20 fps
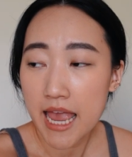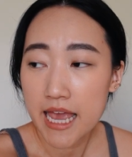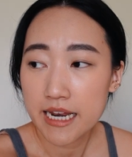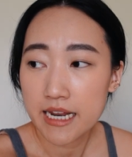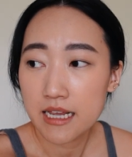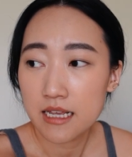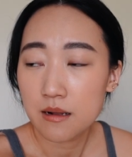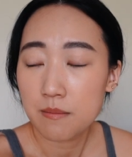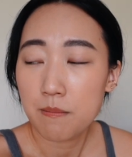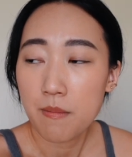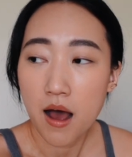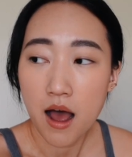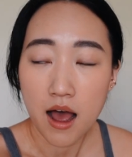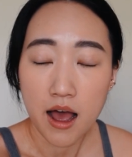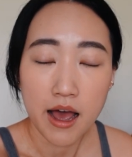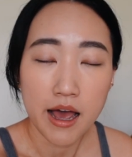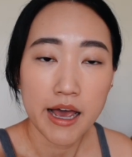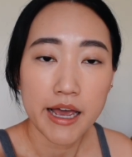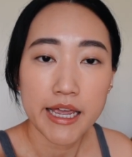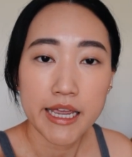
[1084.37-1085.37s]
edit
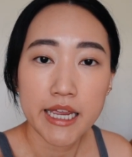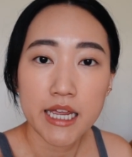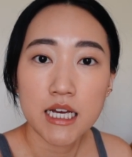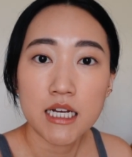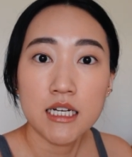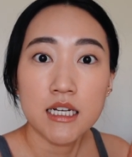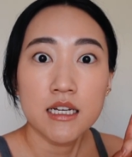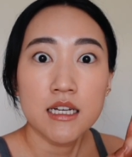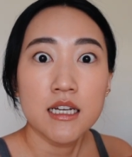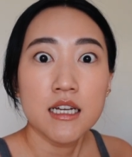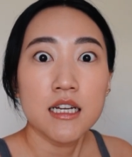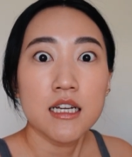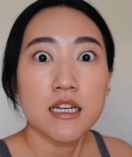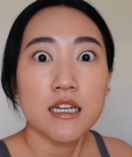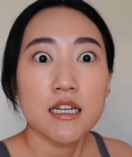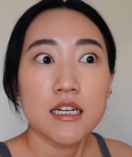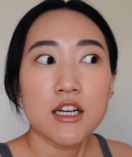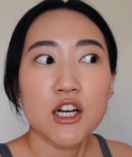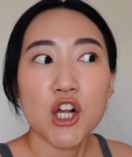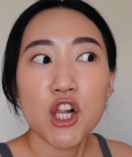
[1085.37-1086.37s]
my
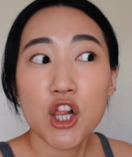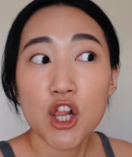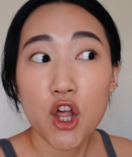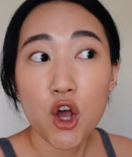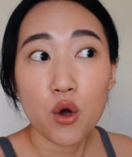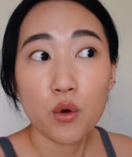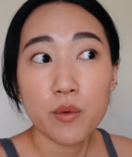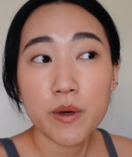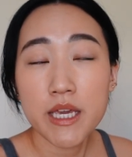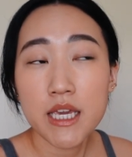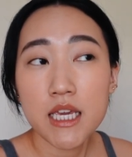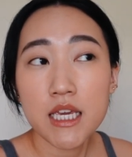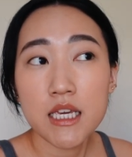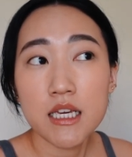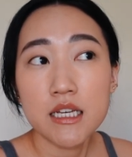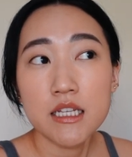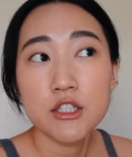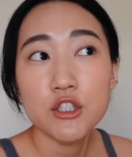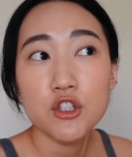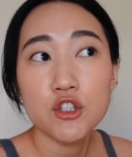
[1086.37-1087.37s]

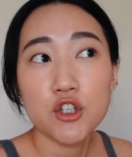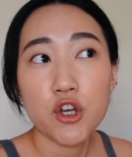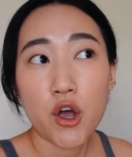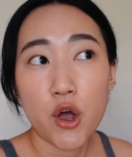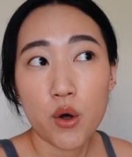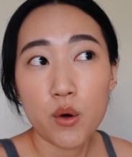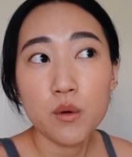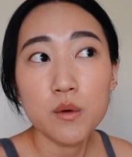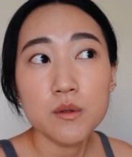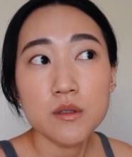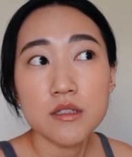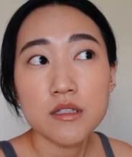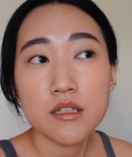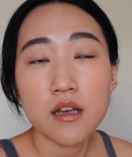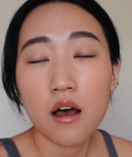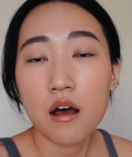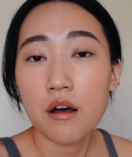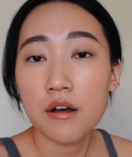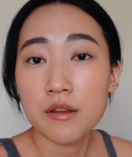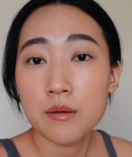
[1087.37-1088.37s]
Chloe tote
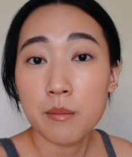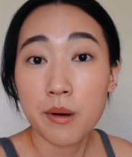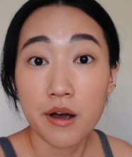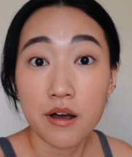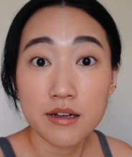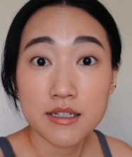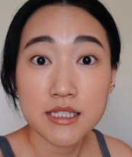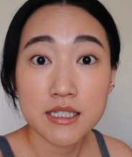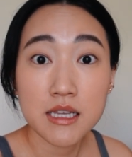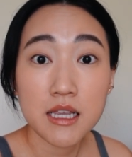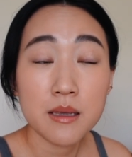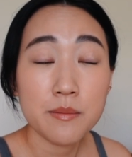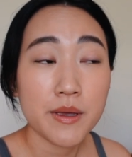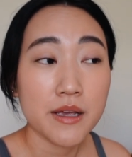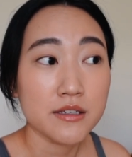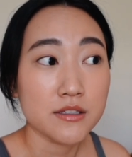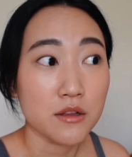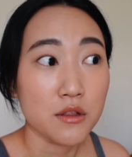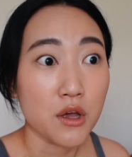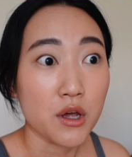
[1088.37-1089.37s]
unboxing
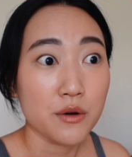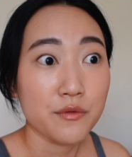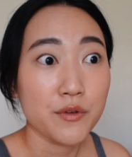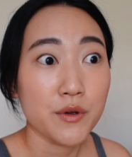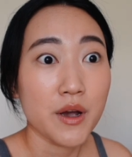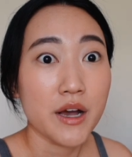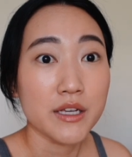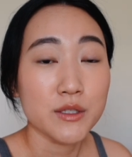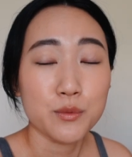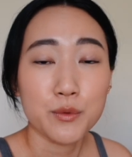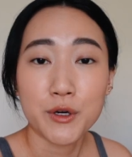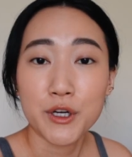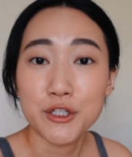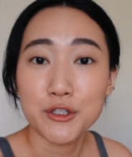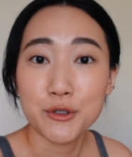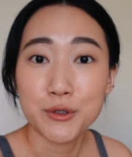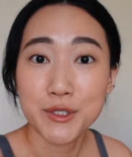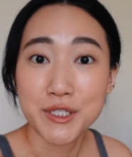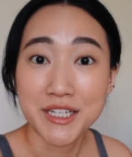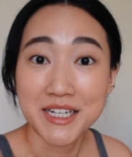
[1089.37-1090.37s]
because a lot of you guys were
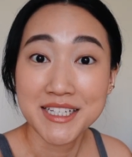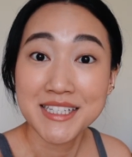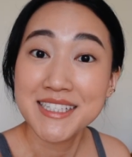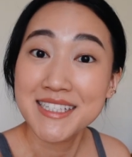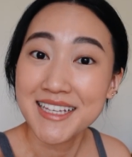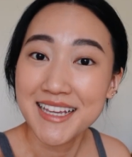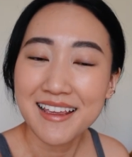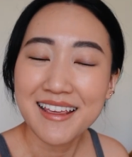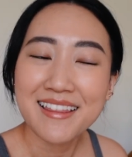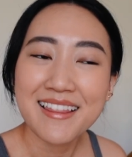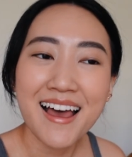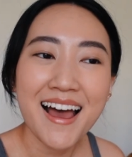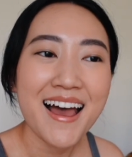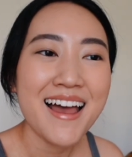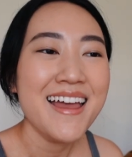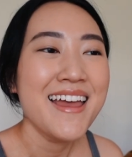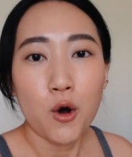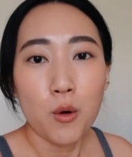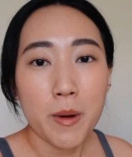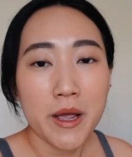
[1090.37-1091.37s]
interested in seeing
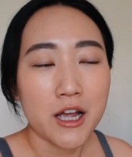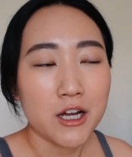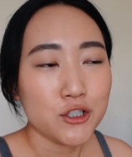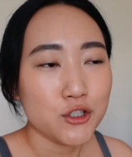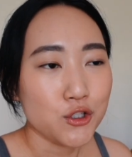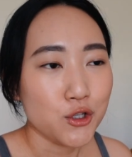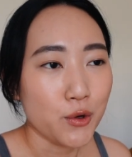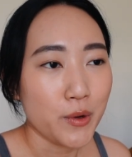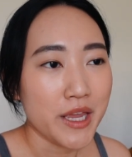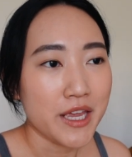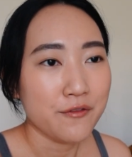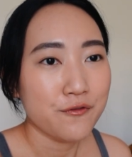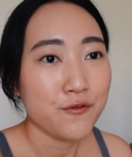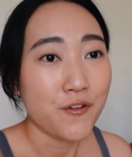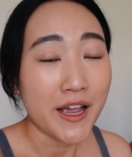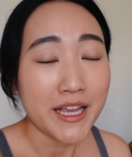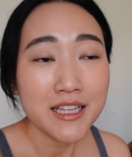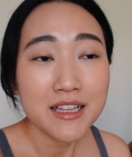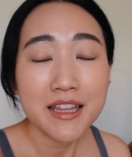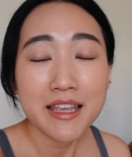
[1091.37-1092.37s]
that. Oh my gosh, so it
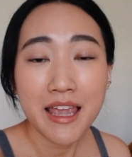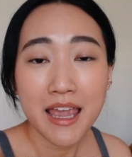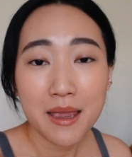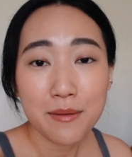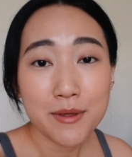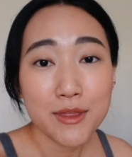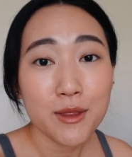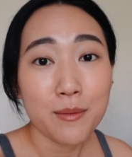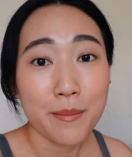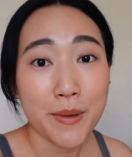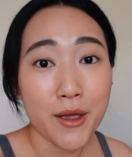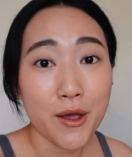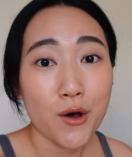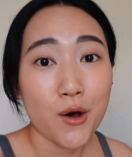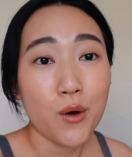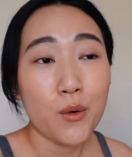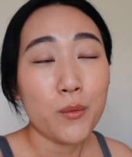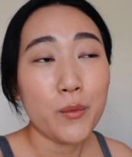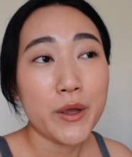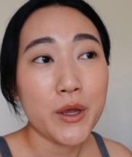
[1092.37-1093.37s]
finally came in the
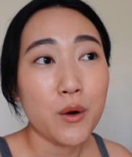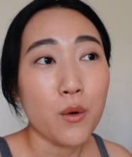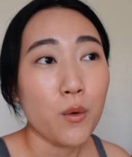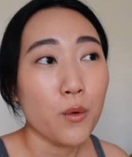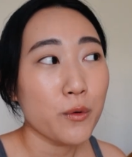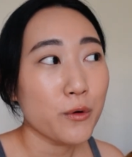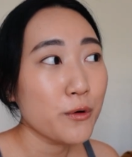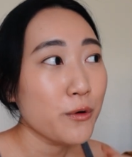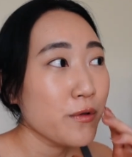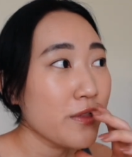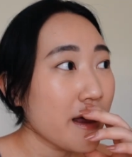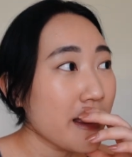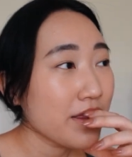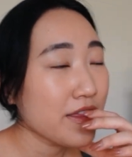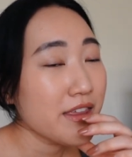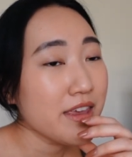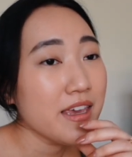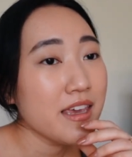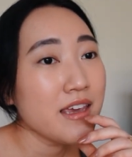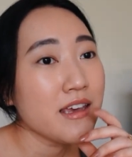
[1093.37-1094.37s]
mail. We ordered that
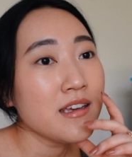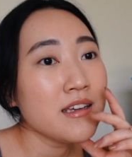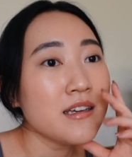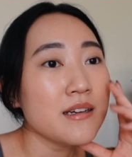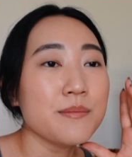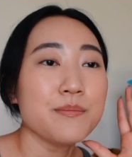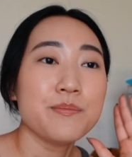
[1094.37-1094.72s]
thing